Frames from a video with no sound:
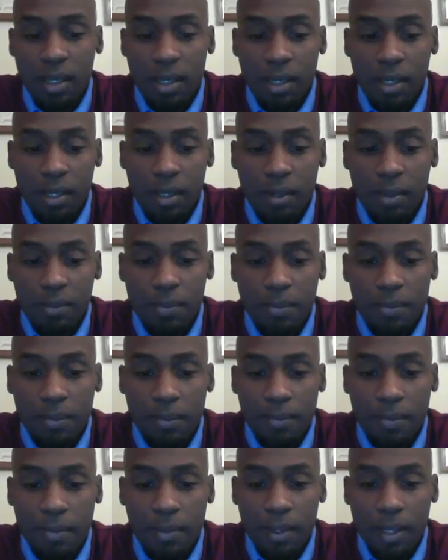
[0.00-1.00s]
And
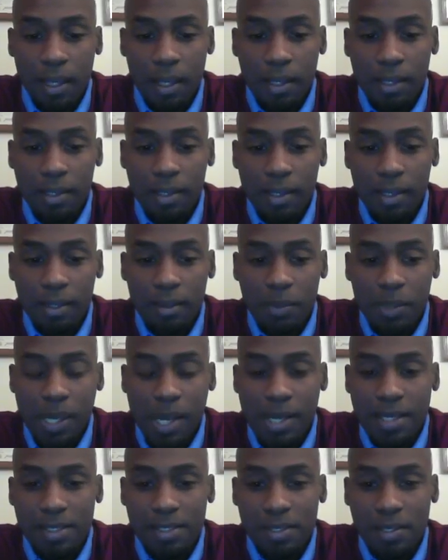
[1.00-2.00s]
to be
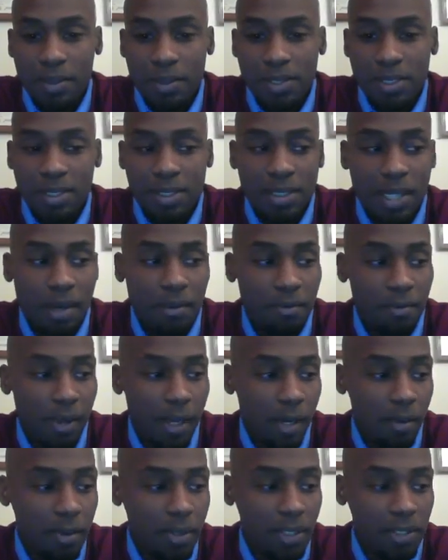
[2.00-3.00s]
honest, it's just not
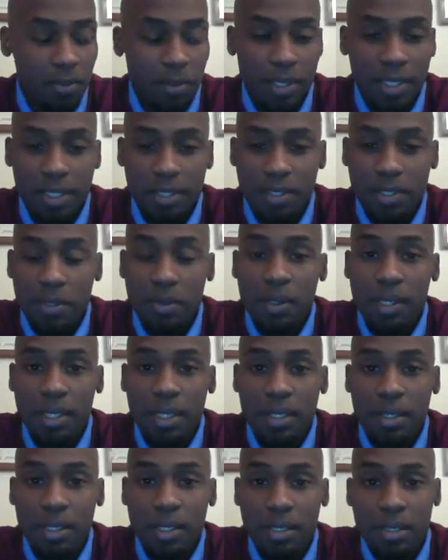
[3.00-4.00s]
fair, because we didn't do
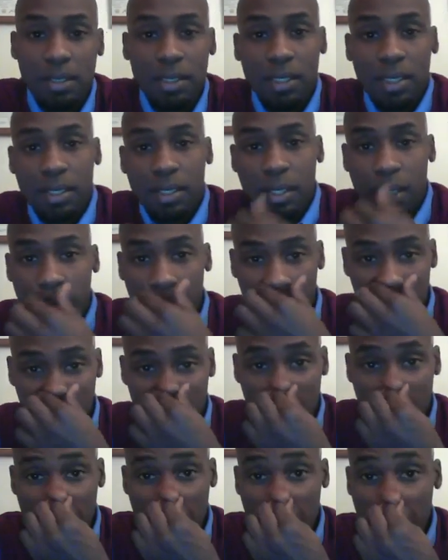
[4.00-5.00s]
anything to end up
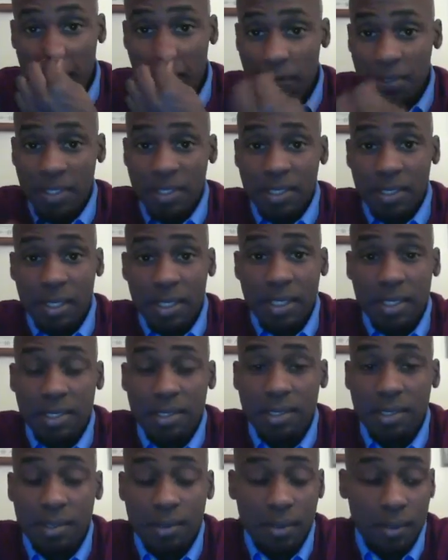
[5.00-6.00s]
on this
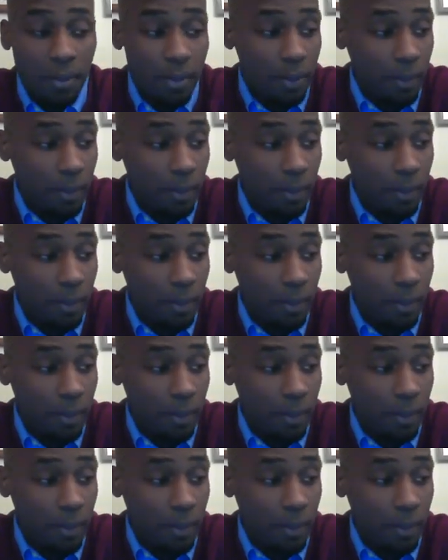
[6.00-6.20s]
list.